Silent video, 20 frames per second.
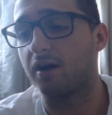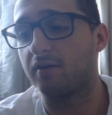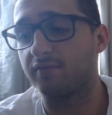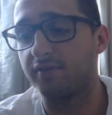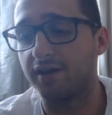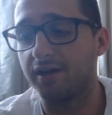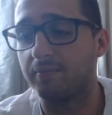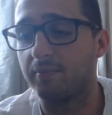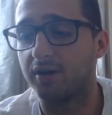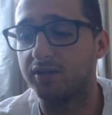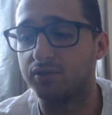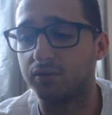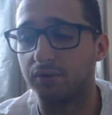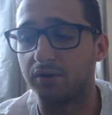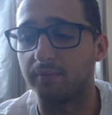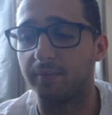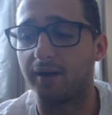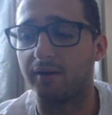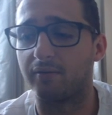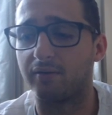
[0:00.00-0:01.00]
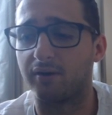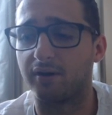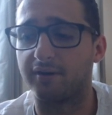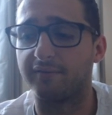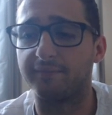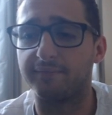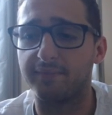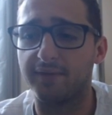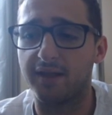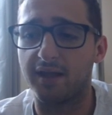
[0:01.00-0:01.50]
off here by talking about kind
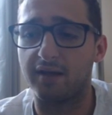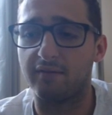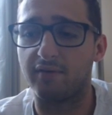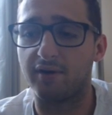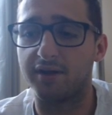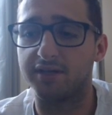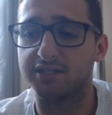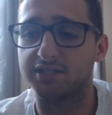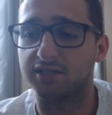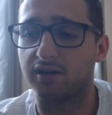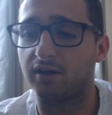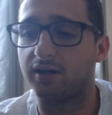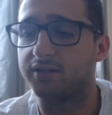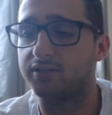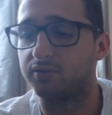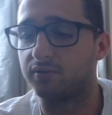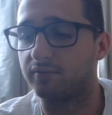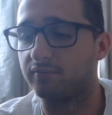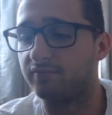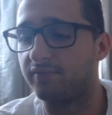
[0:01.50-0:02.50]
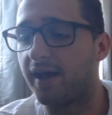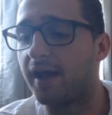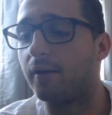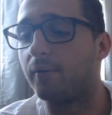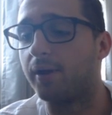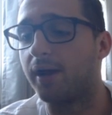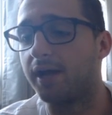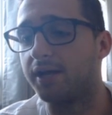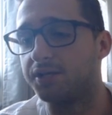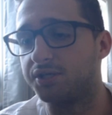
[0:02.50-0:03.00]
of a very slight sort of
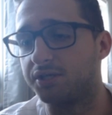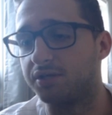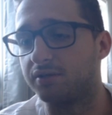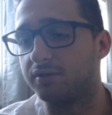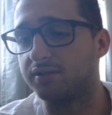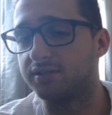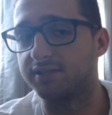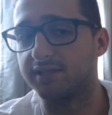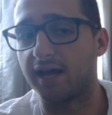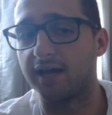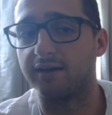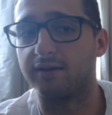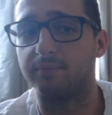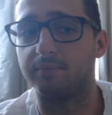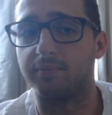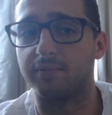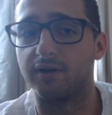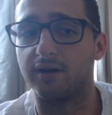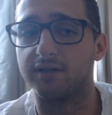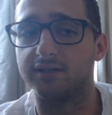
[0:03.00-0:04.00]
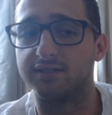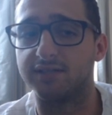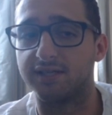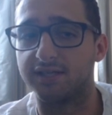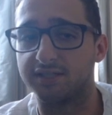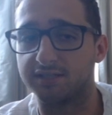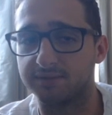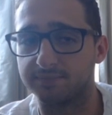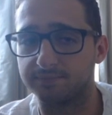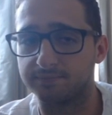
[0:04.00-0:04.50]
variation on standard banana
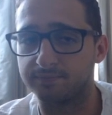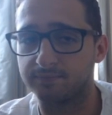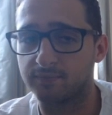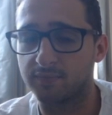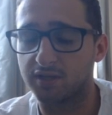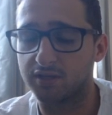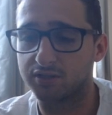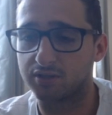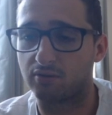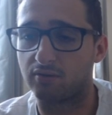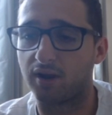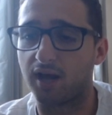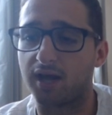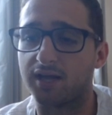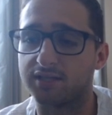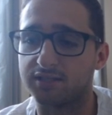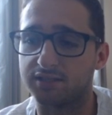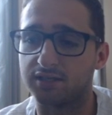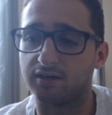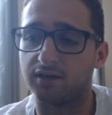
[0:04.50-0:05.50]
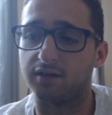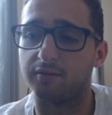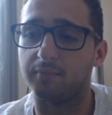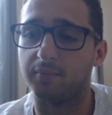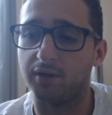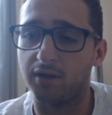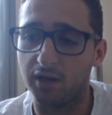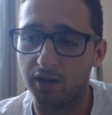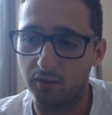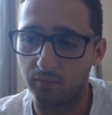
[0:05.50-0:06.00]
takes. So last
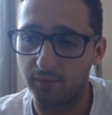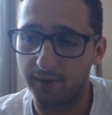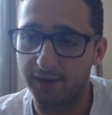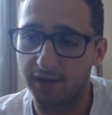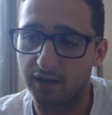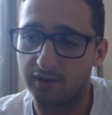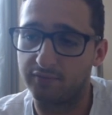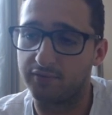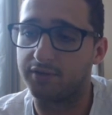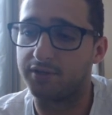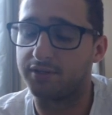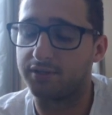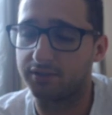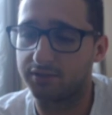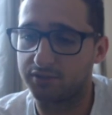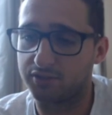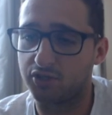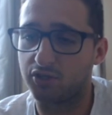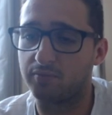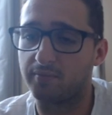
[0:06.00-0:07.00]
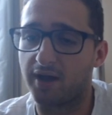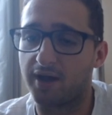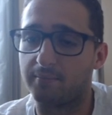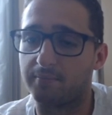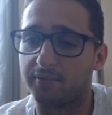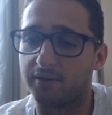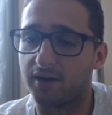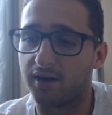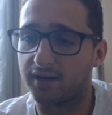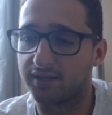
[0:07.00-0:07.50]
time we covered two-man
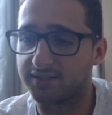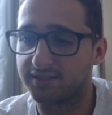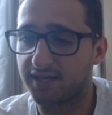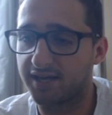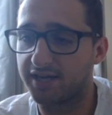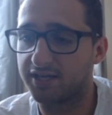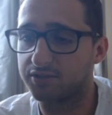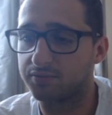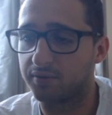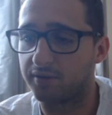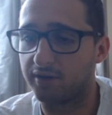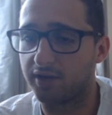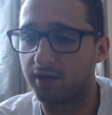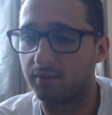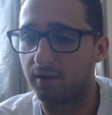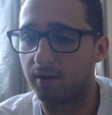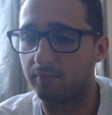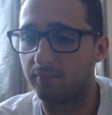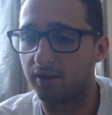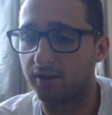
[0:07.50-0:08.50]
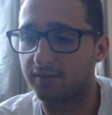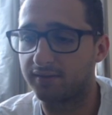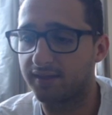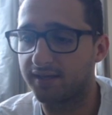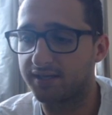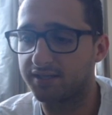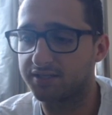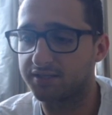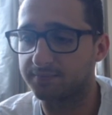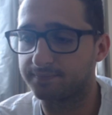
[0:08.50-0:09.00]
banana takes where you come up like
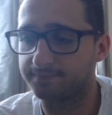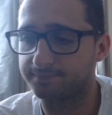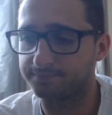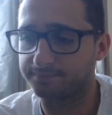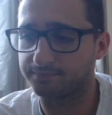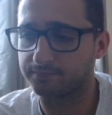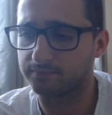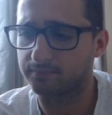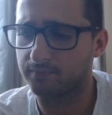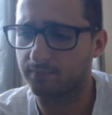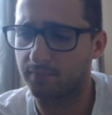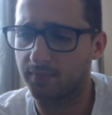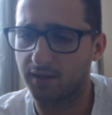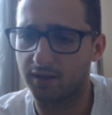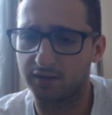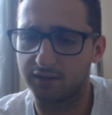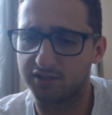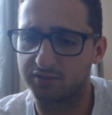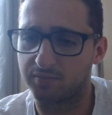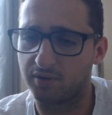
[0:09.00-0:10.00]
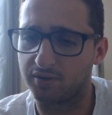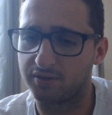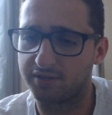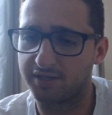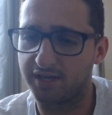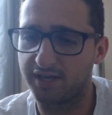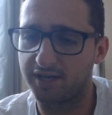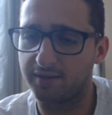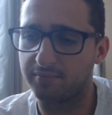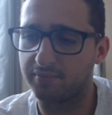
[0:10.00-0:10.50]
this, smoke
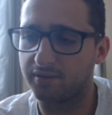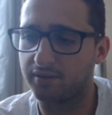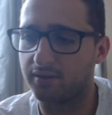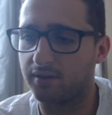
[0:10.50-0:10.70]
deep,